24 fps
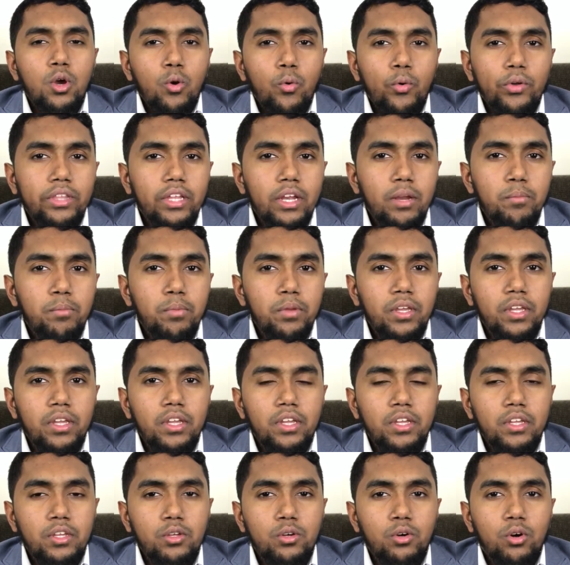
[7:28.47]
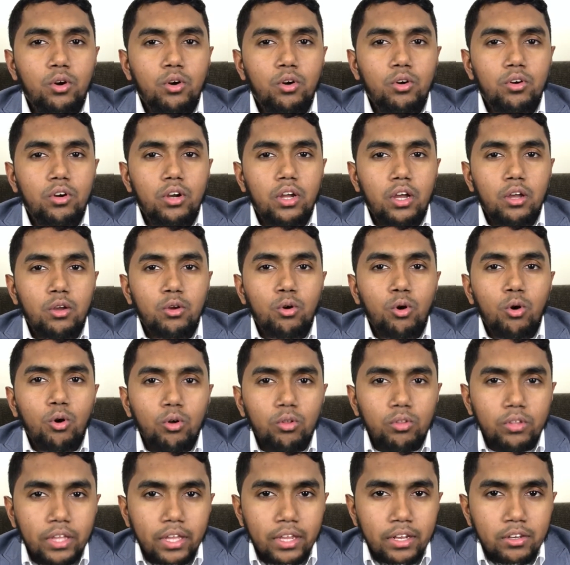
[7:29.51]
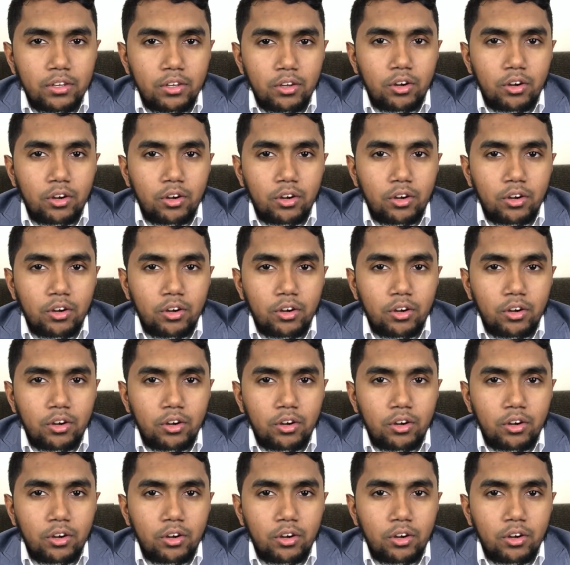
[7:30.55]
whether it be your goal in